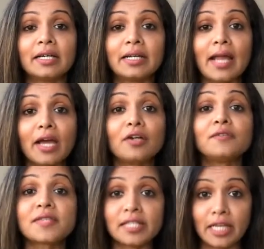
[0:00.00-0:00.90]
Lack of
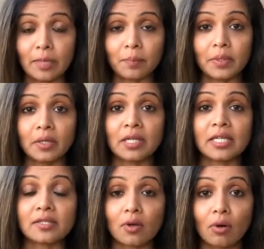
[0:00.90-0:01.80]
sleep
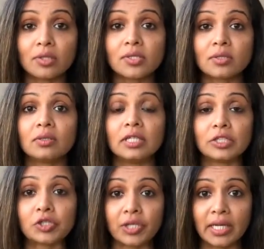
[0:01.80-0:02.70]
is also a
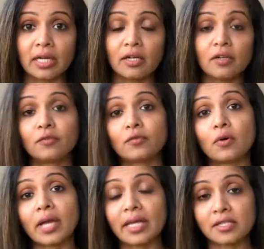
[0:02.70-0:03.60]
trigger for
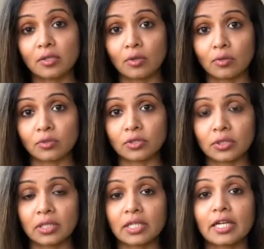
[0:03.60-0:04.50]
cancer growth.
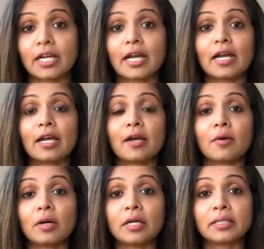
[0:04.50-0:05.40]

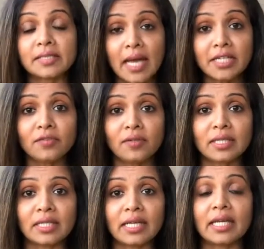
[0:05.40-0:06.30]

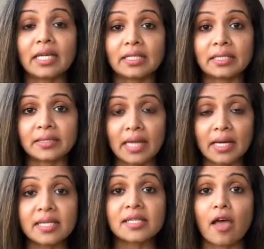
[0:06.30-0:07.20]
Scientifically,
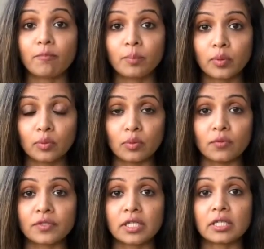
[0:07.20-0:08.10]
studies have
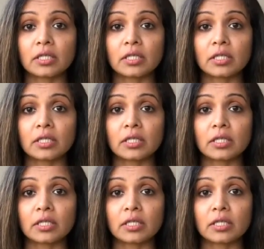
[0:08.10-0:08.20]
proved